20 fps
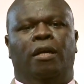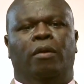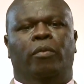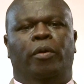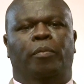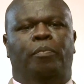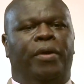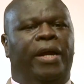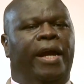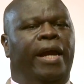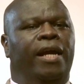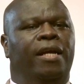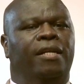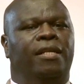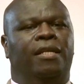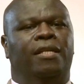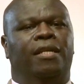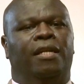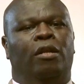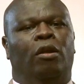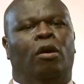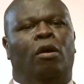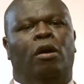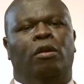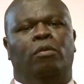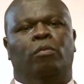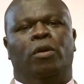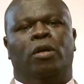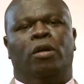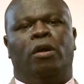We pray that the
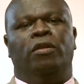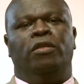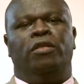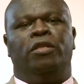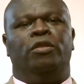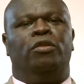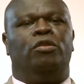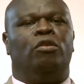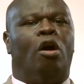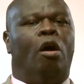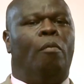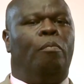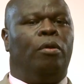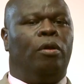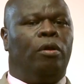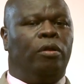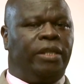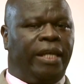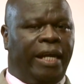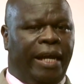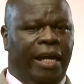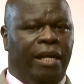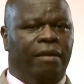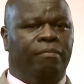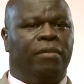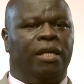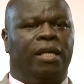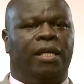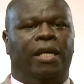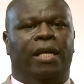Lord will continue to uphold
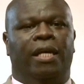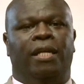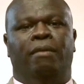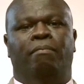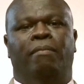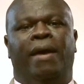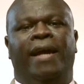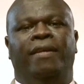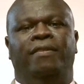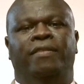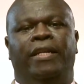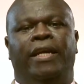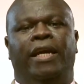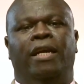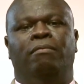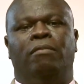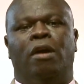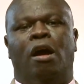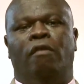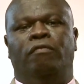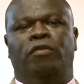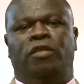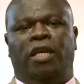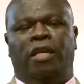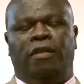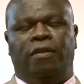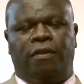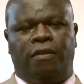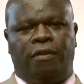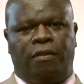him in the mighty name of
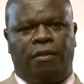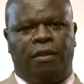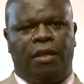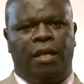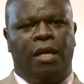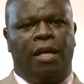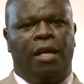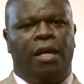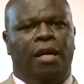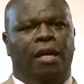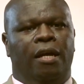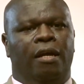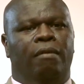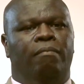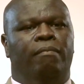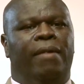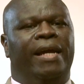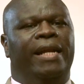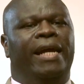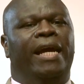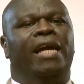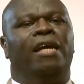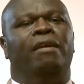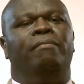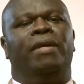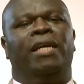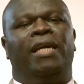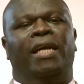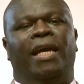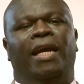Jesus. My
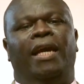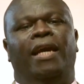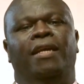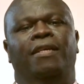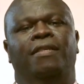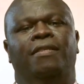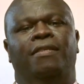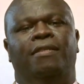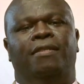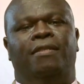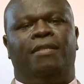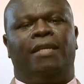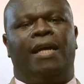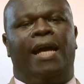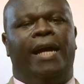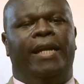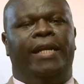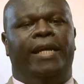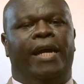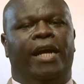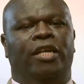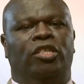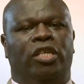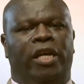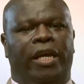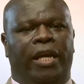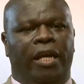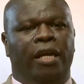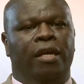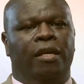name is
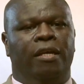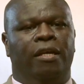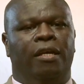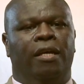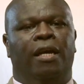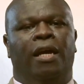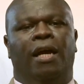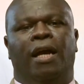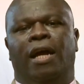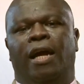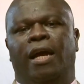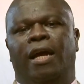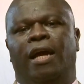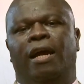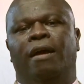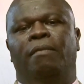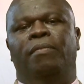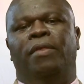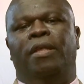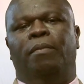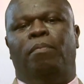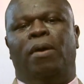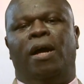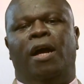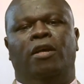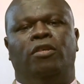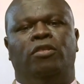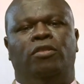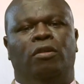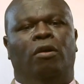Ajayi. I am the
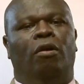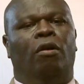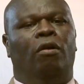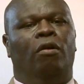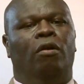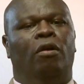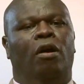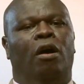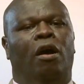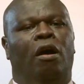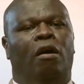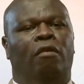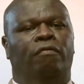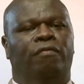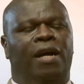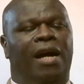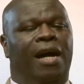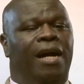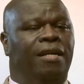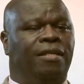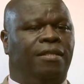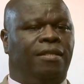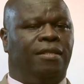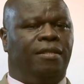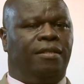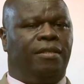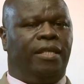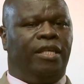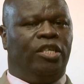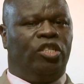pastor of
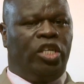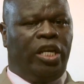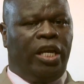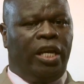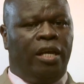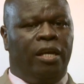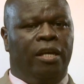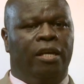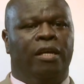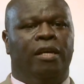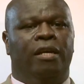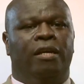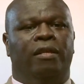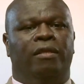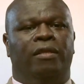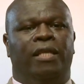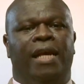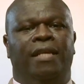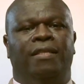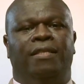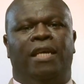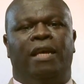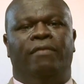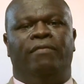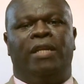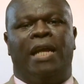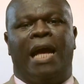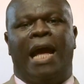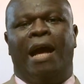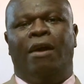RCCCG,
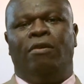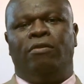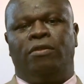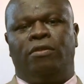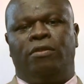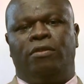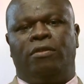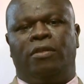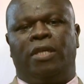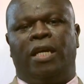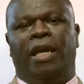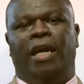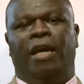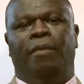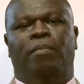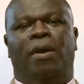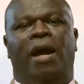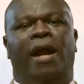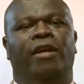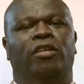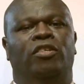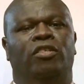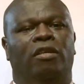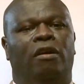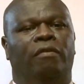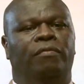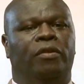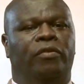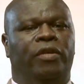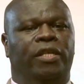Thanksgiving House, a parish
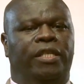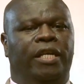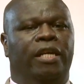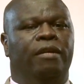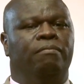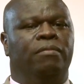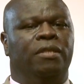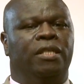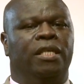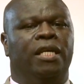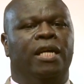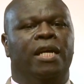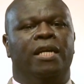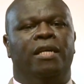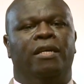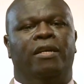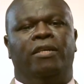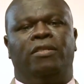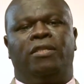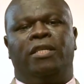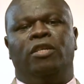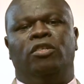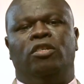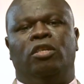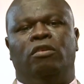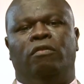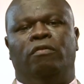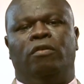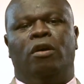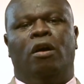of the Redeemed Christian Church
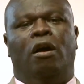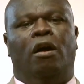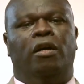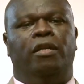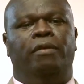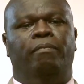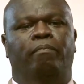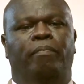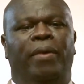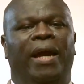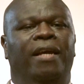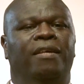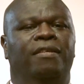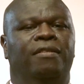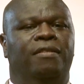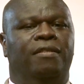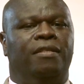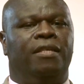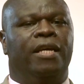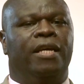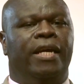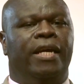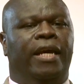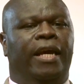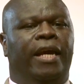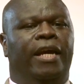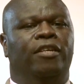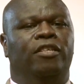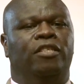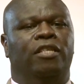of God based
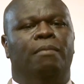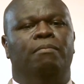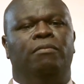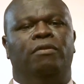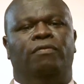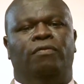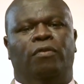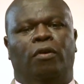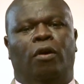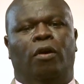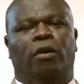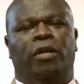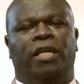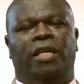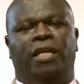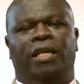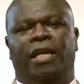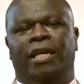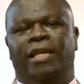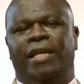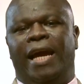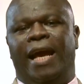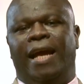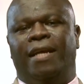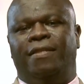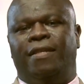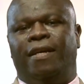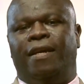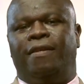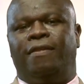in Chelmsford in
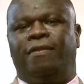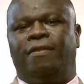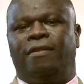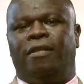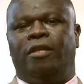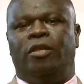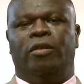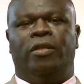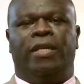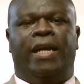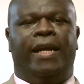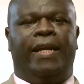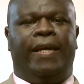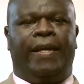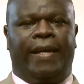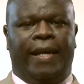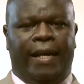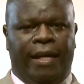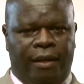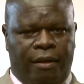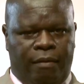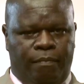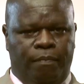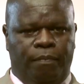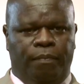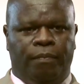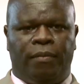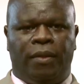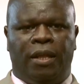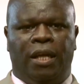Essex, United Kingdom.
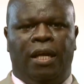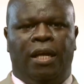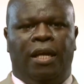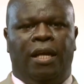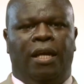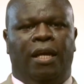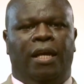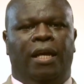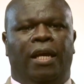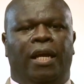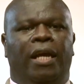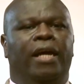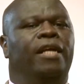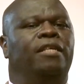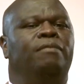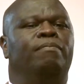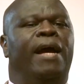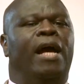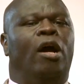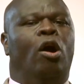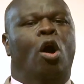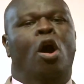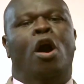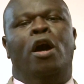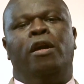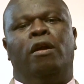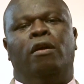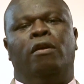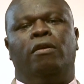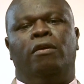It is my
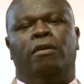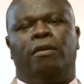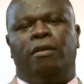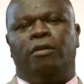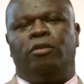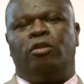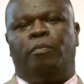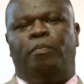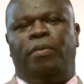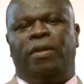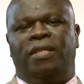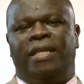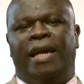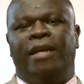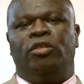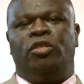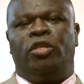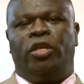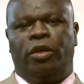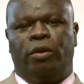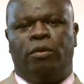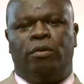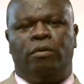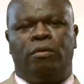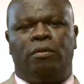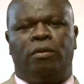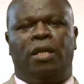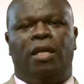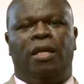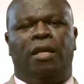honor to present to
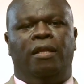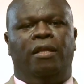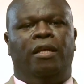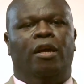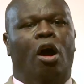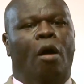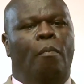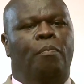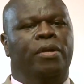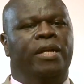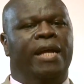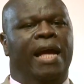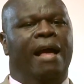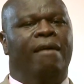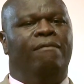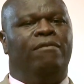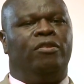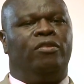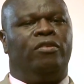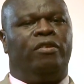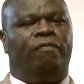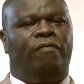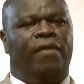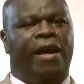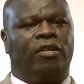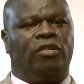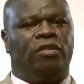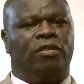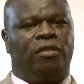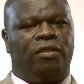you the Open Heavens
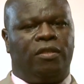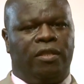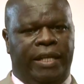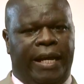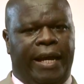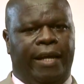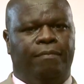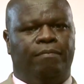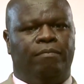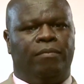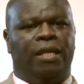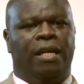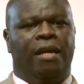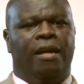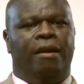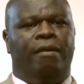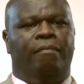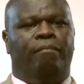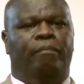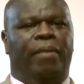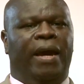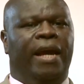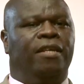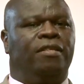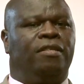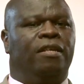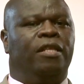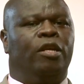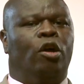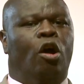Reflections today,
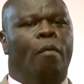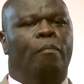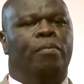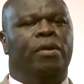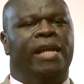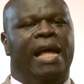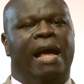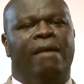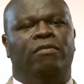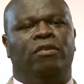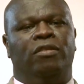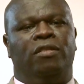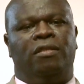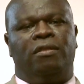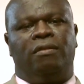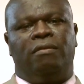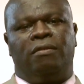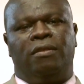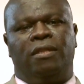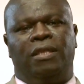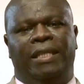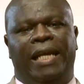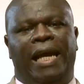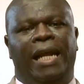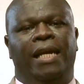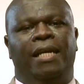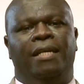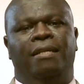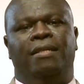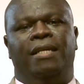based on the Open Heavens
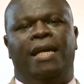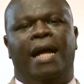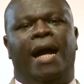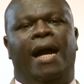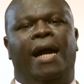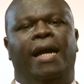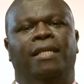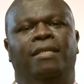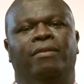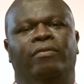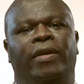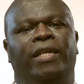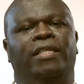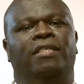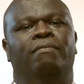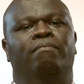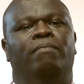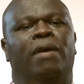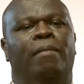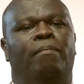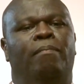Daily Guide written by